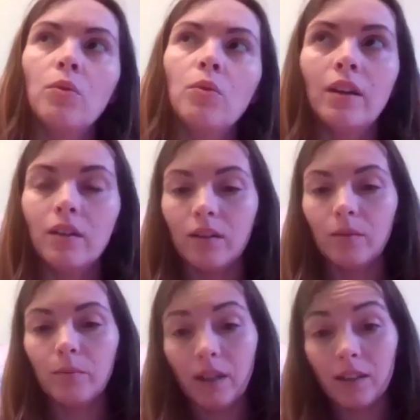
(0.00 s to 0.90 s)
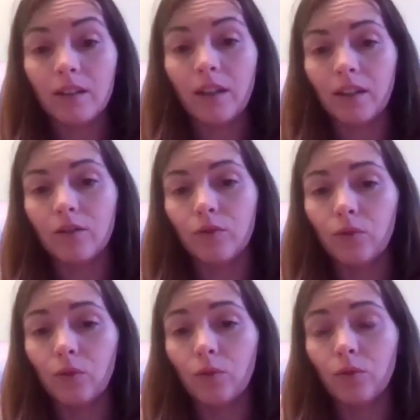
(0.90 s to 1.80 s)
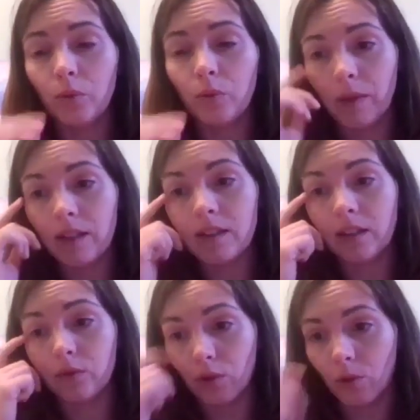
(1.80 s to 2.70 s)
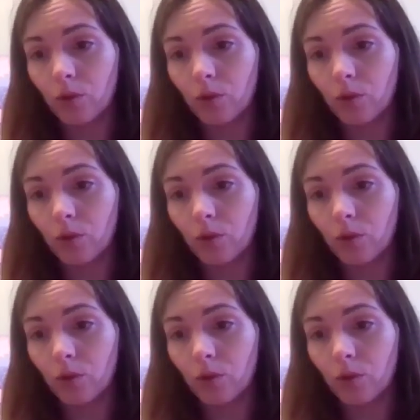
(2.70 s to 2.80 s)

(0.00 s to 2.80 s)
the baseline for